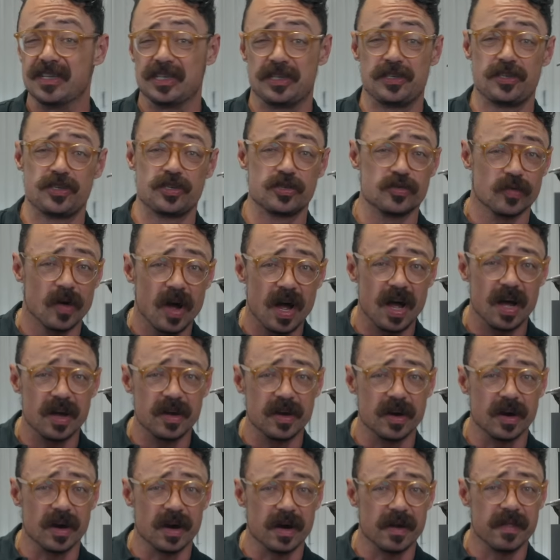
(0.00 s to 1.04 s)

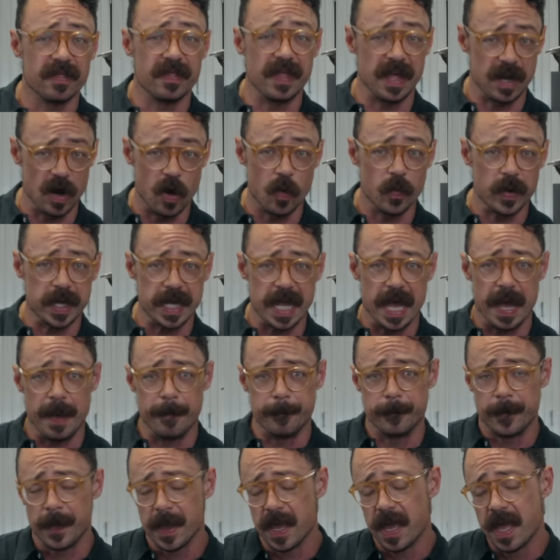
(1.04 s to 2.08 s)
stronger than
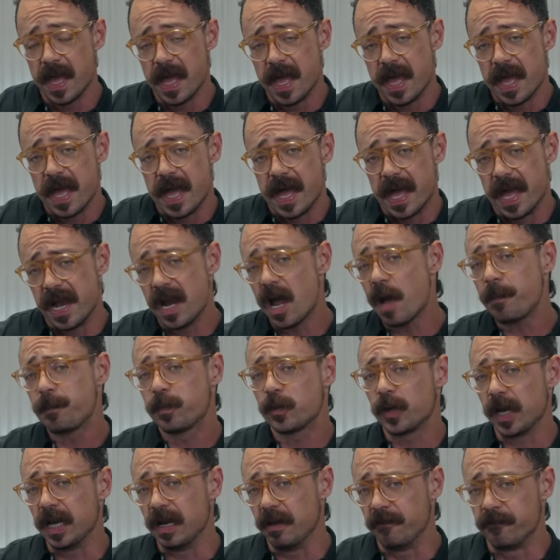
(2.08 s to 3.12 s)
OEM, an
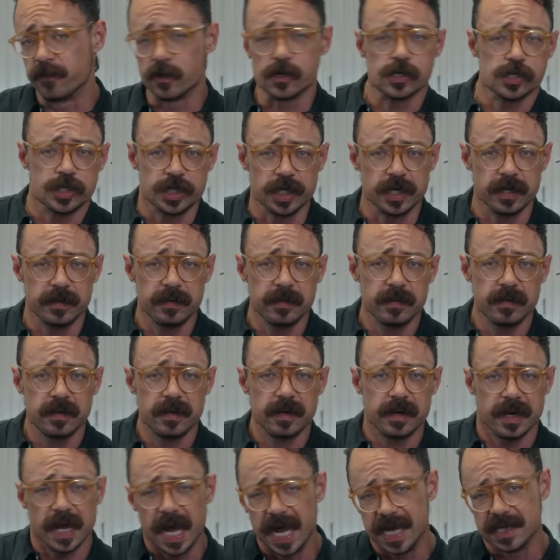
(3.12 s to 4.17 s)
upgraded version,
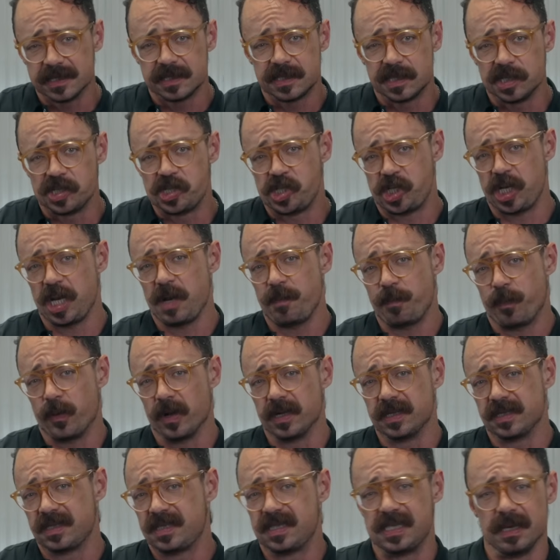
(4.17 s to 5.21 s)
as the cheap
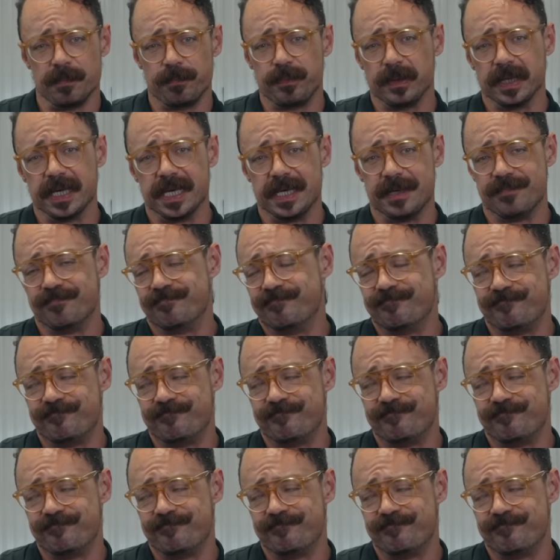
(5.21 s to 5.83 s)
ones simply